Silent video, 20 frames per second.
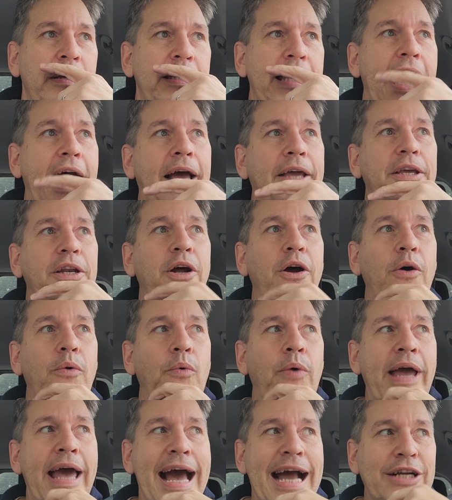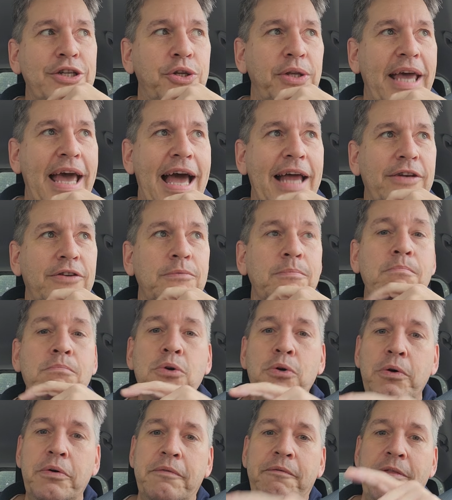yeah, we actually had to
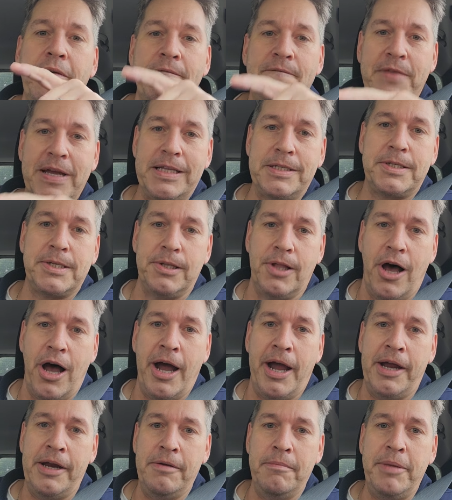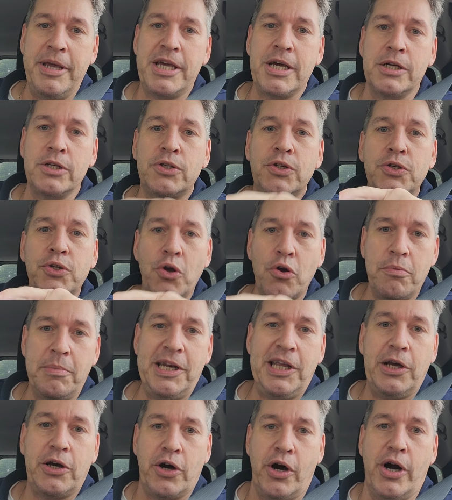move the fence line because so
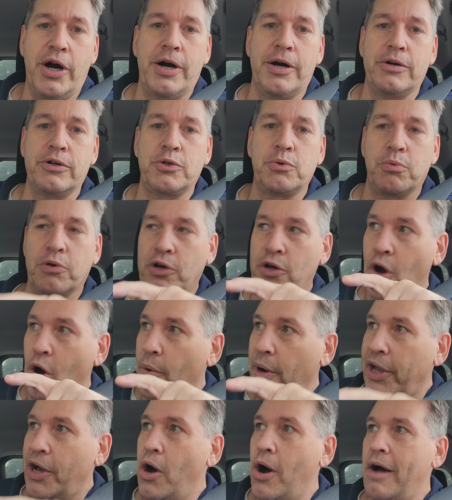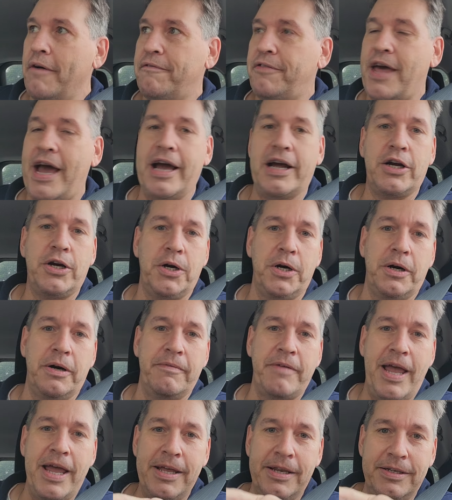many cars were going off that
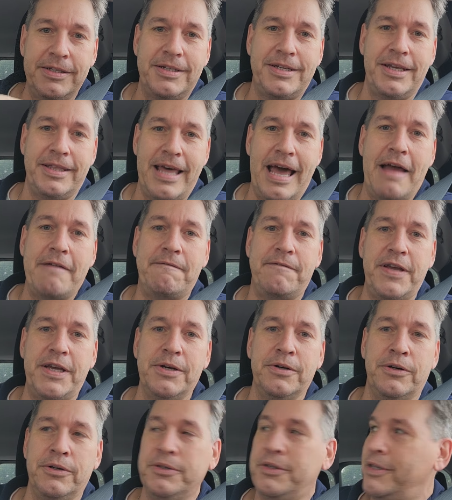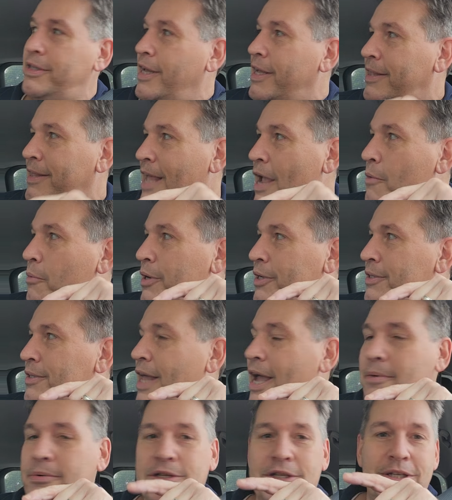curve into that field that they
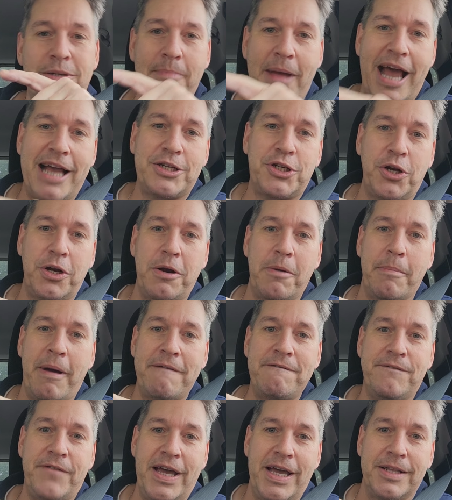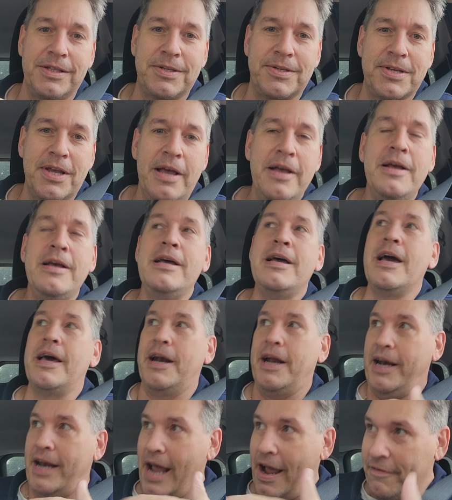would smash into my fence,
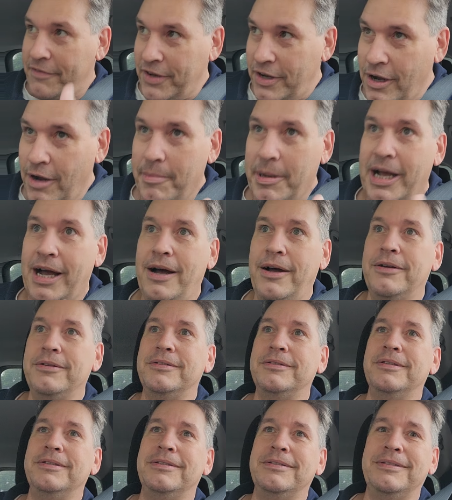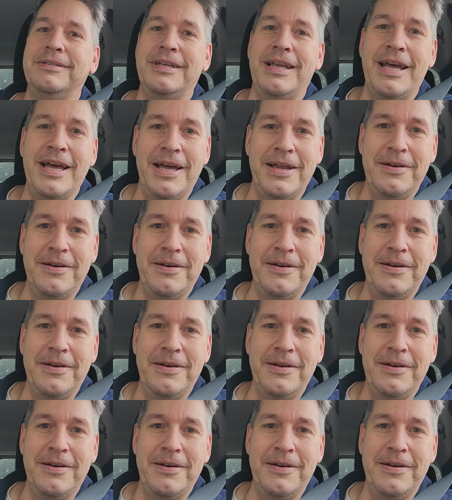and I'd have to come out and